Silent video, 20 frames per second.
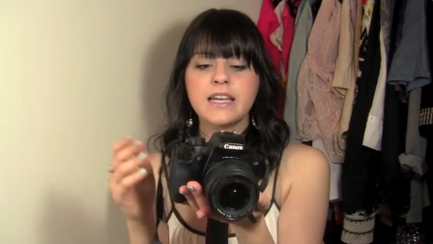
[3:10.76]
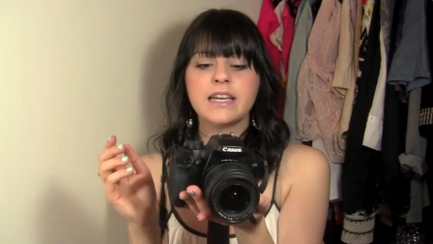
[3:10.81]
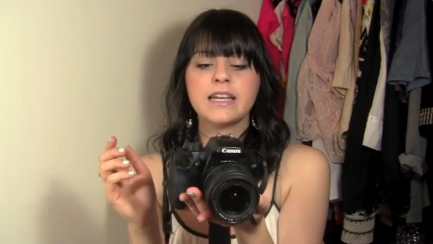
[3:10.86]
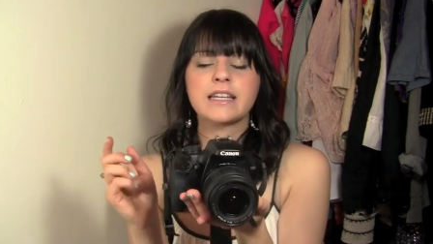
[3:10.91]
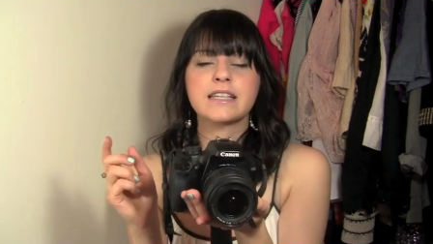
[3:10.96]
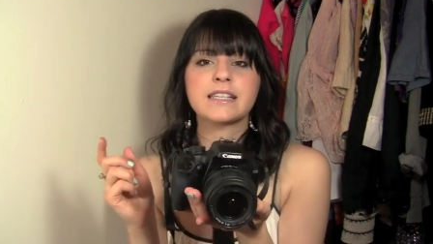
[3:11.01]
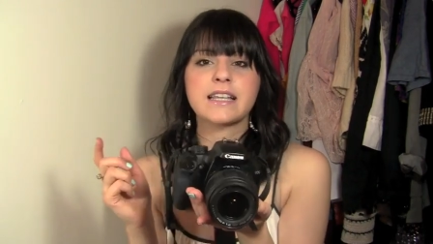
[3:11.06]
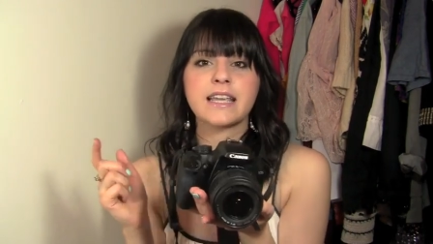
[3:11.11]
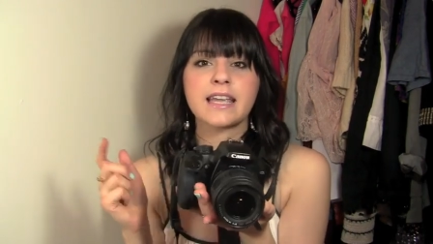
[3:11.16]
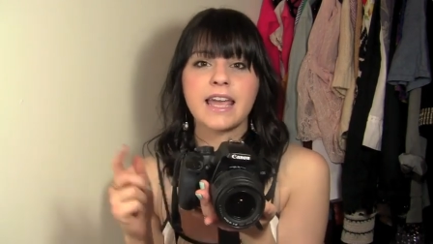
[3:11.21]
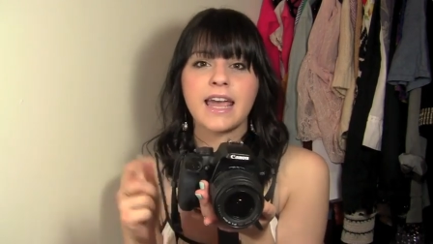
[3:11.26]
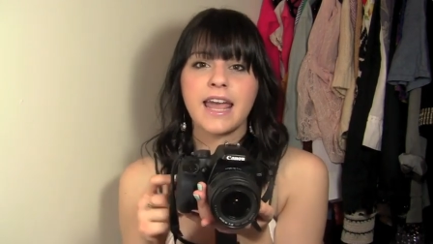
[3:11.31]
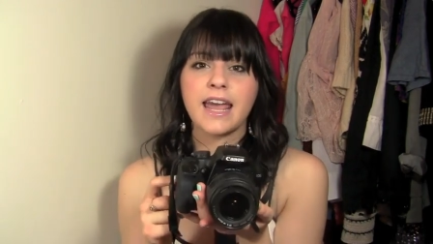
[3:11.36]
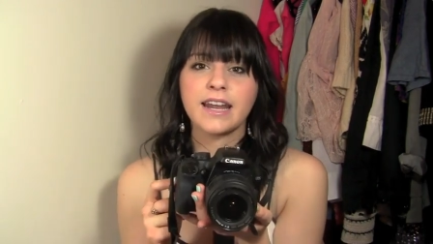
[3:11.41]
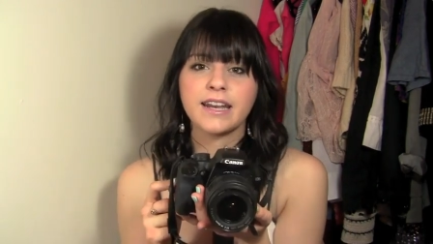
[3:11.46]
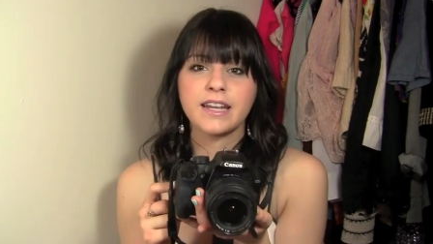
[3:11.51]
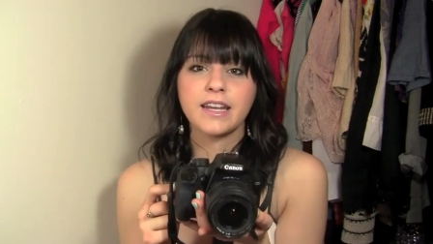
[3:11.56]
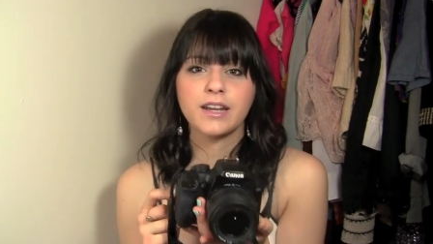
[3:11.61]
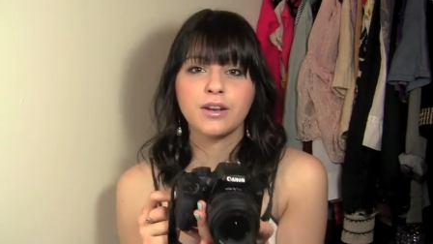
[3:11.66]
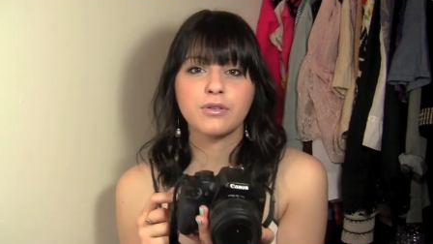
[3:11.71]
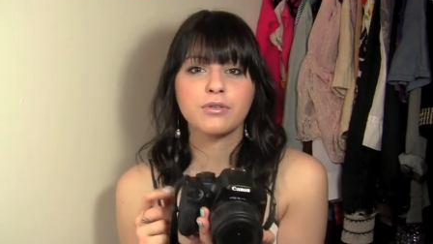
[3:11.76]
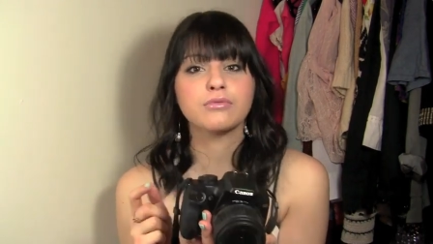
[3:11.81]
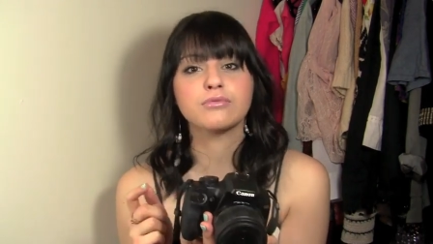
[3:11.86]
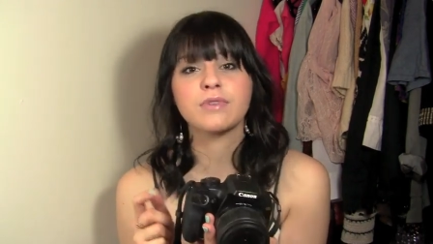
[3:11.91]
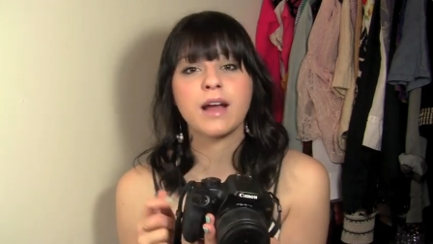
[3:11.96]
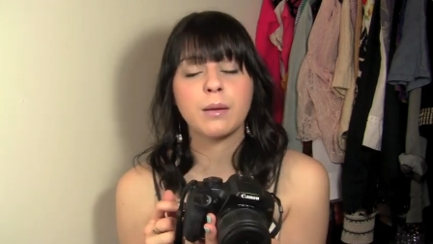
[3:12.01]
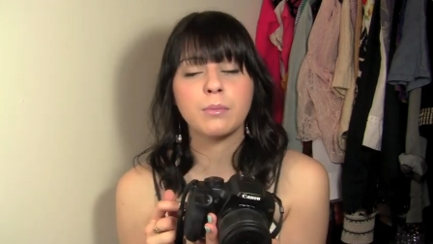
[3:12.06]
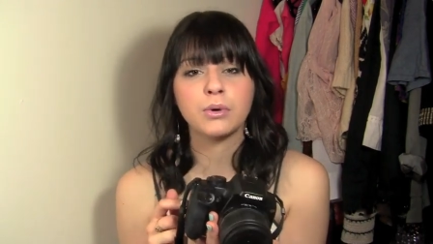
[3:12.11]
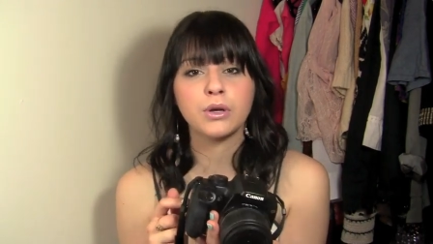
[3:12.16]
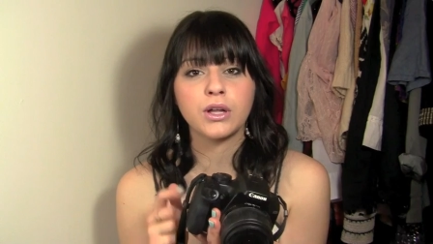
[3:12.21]
It is a Canon
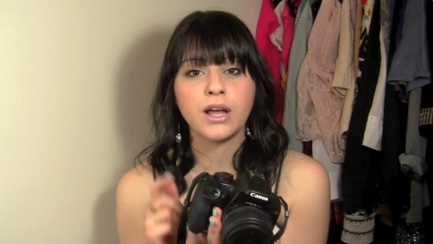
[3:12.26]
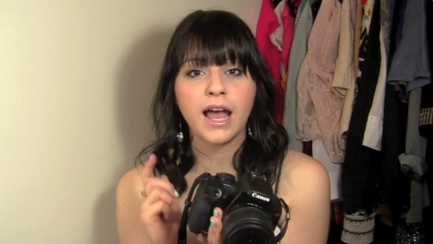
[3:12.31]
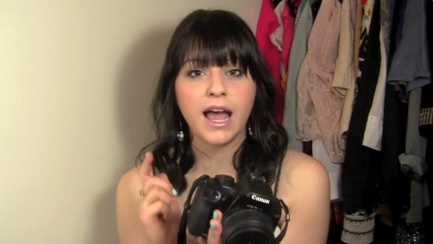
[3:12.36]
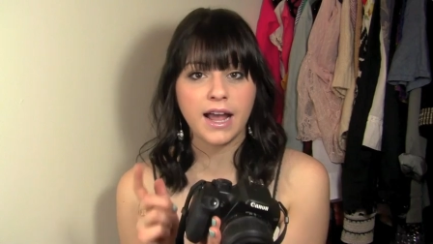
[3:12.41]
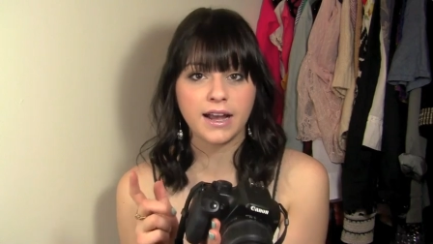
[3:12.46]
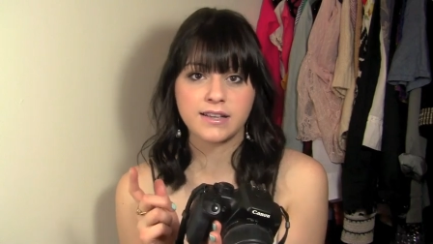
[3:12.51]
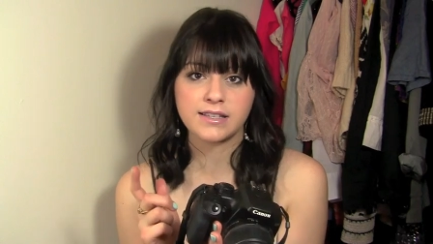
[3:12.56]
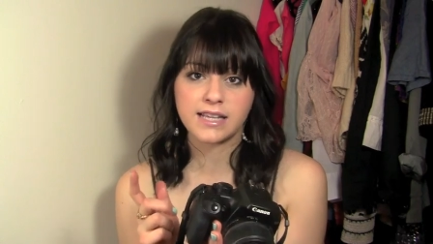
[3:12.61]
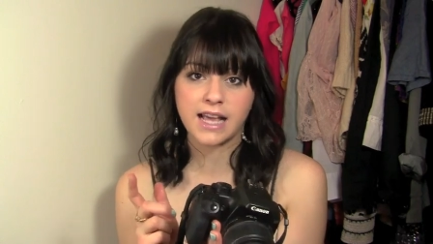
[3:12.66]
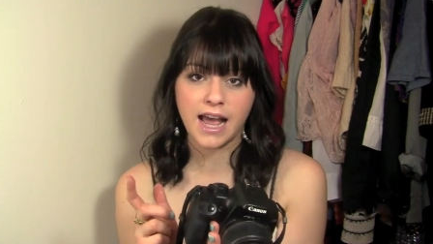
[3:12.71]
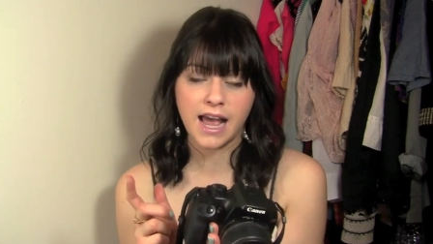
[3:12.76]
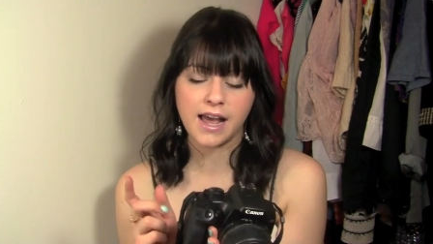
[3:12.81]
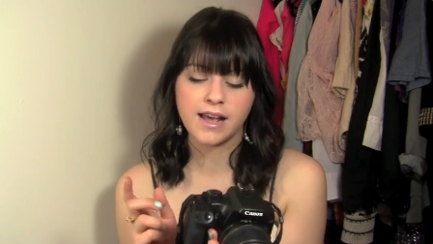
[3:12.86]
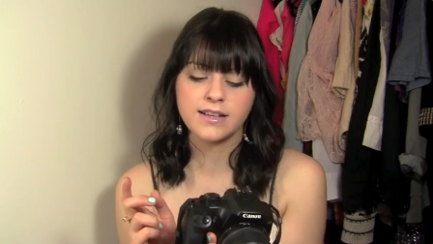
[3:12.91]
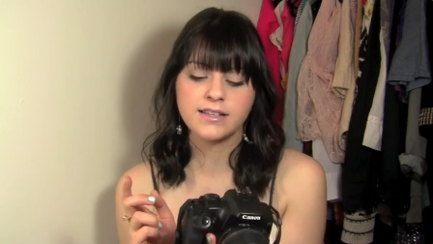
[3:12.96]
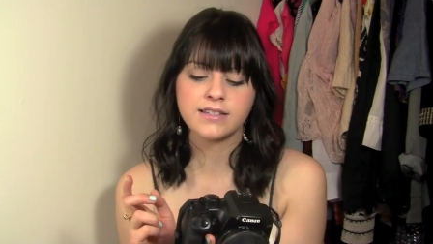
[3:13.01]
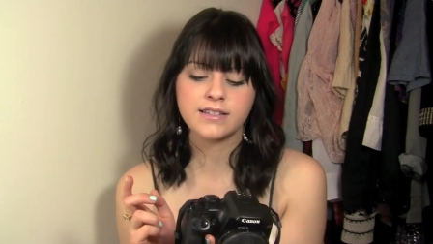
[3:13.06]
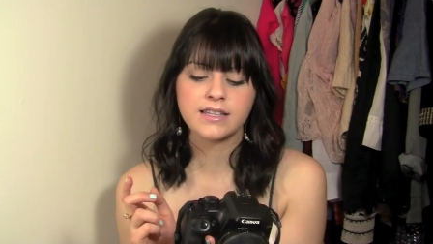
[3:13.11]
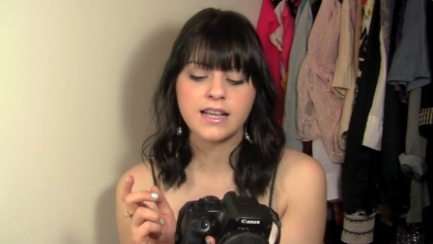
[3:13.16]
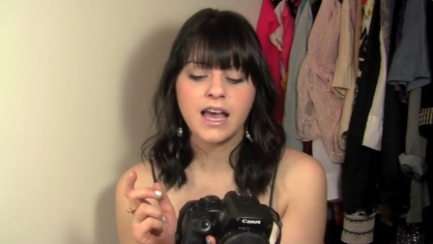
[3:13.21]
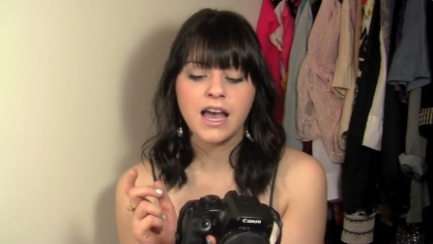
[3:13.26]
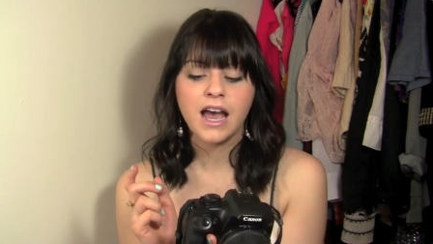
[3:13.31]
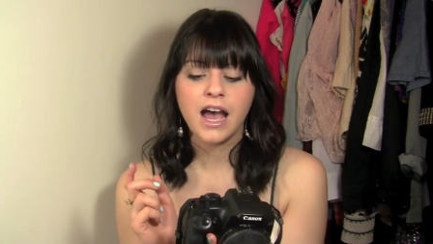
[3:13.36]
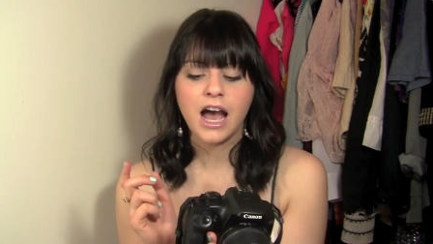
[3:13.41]
Rebel X S.